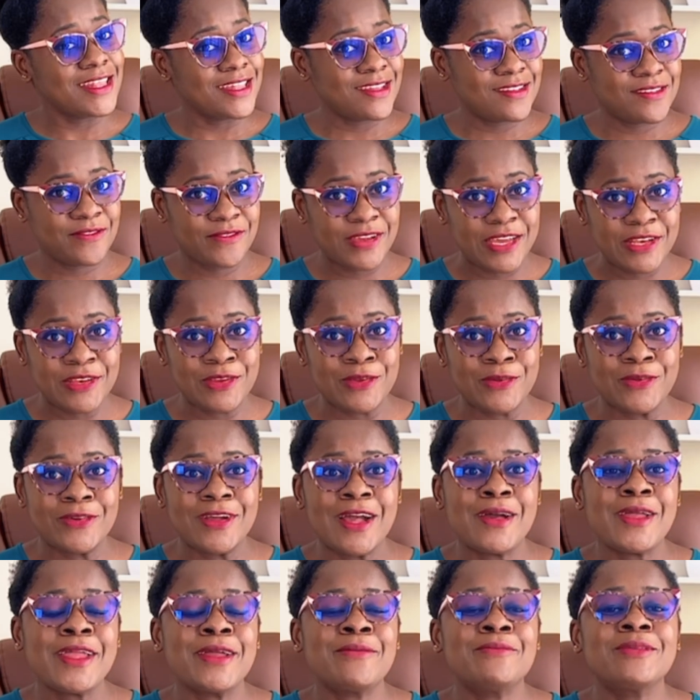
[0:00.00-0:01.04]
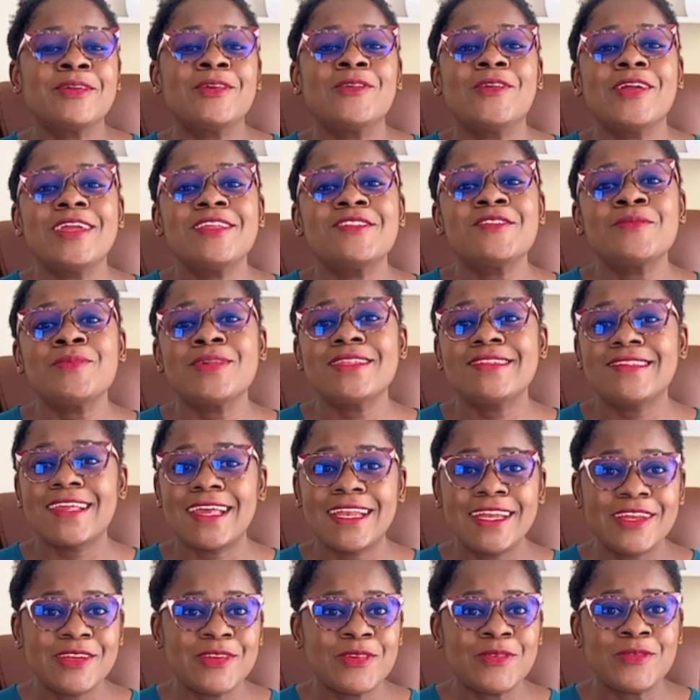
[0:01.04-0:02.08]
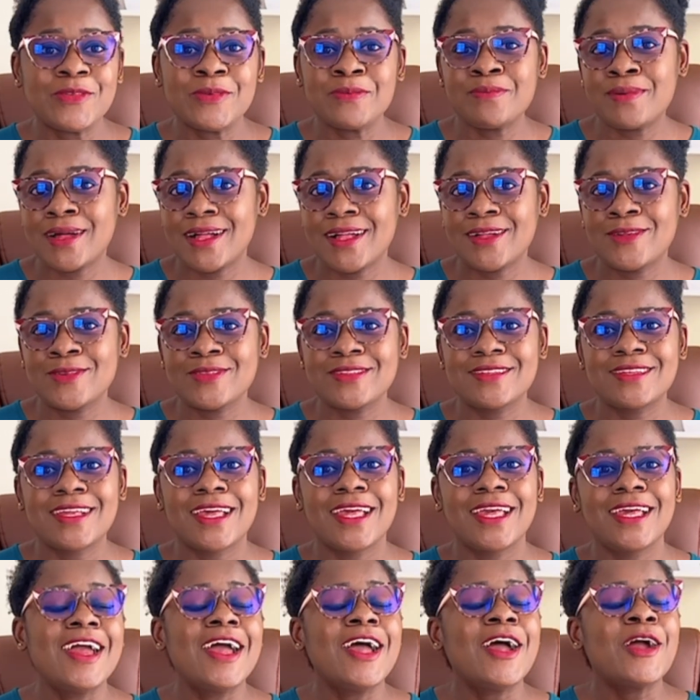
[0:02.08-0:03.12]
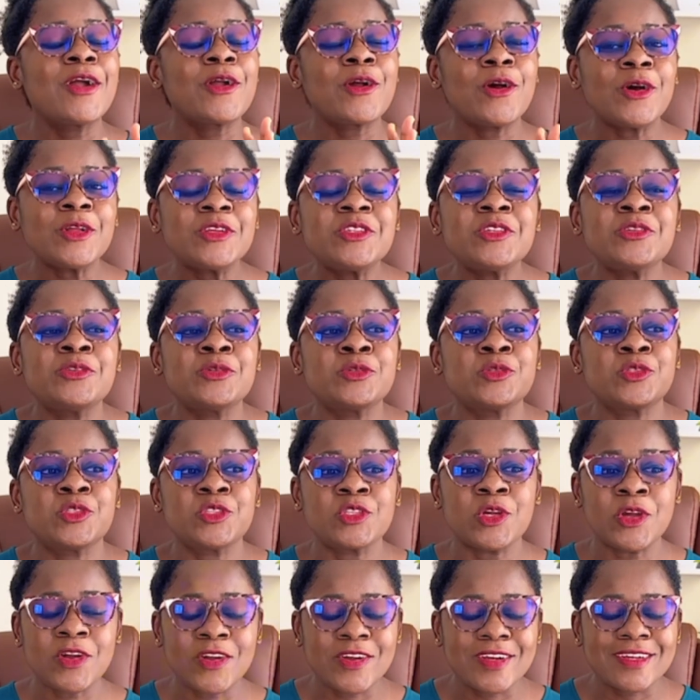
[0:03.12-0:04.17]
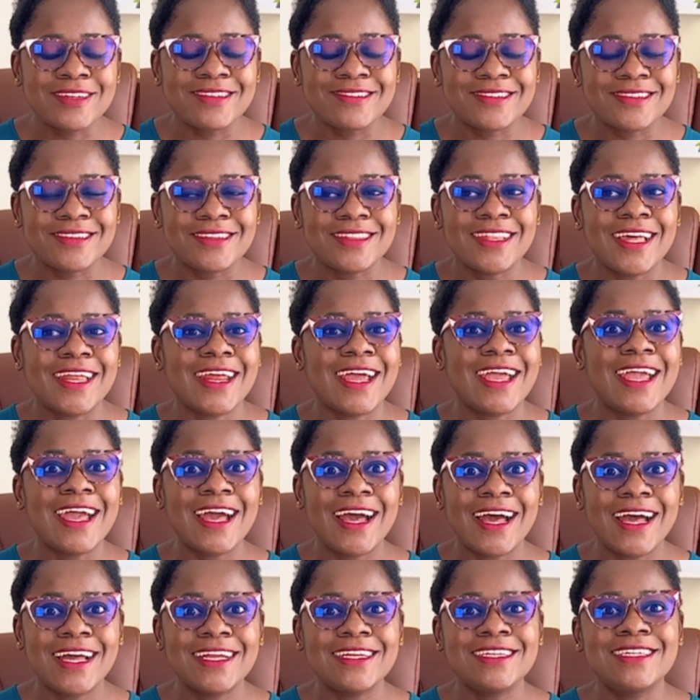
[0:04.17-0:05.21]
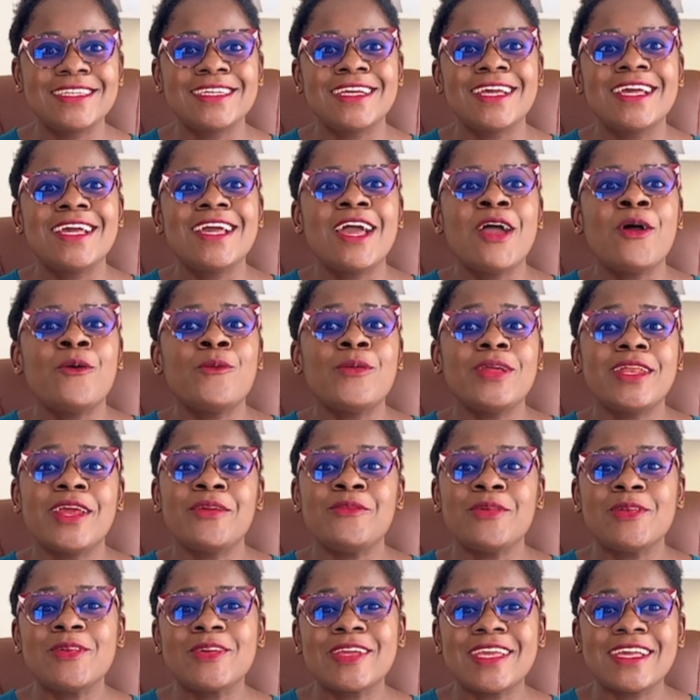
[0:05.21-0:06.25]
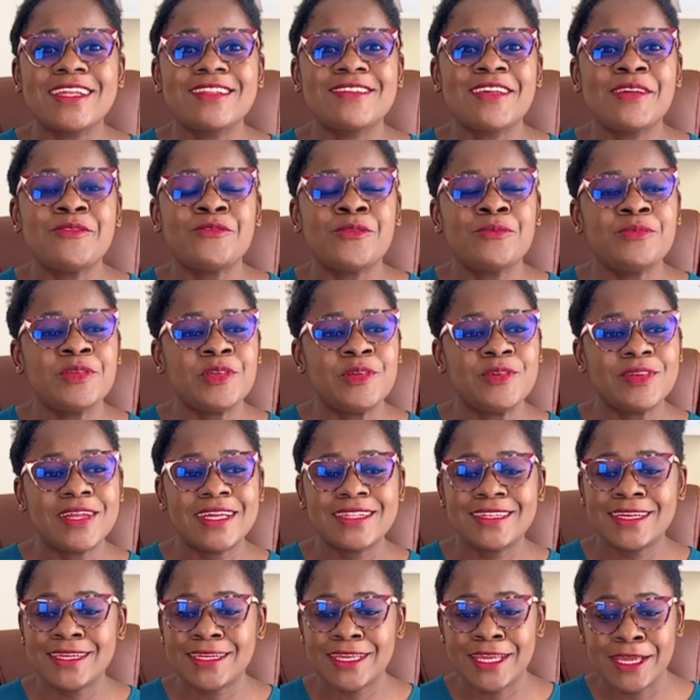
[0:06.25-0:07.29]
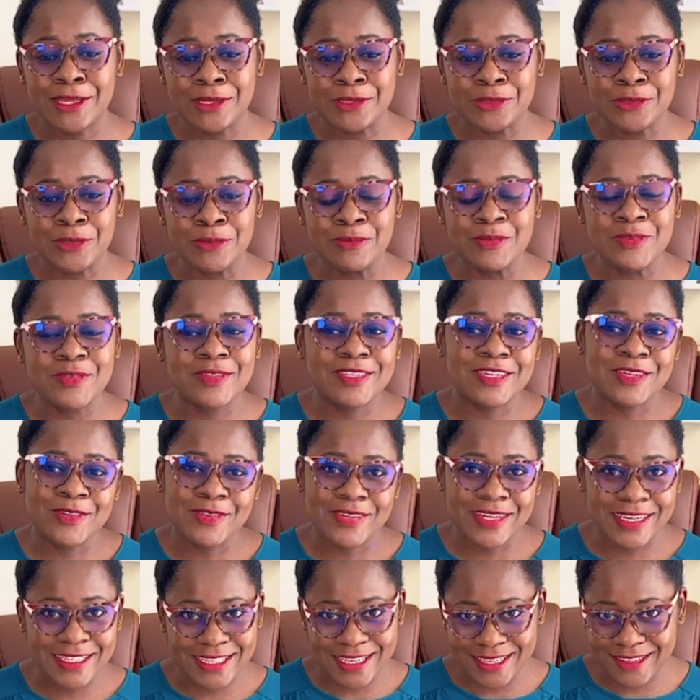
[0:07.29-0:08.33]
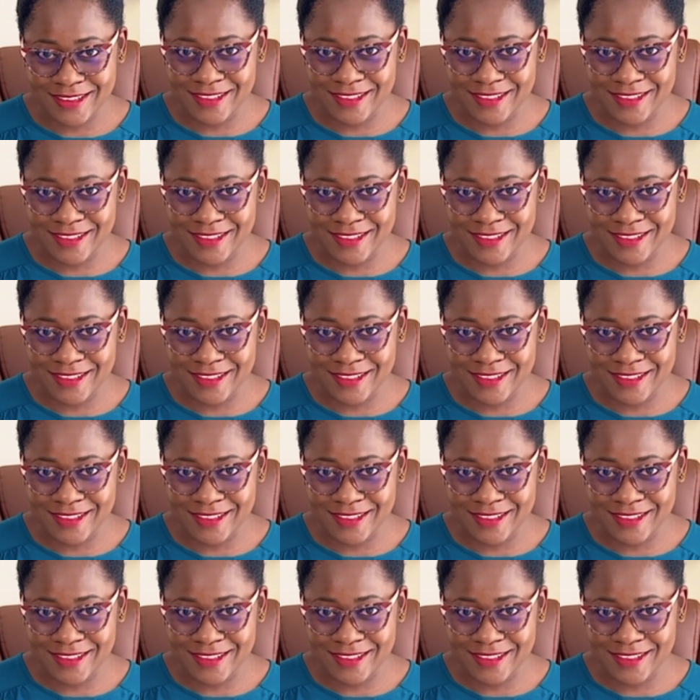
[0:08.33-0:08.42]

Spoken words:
In this video, I am going to be telling you about cultural shocks that I had when I relocated from the United Kingdom to the United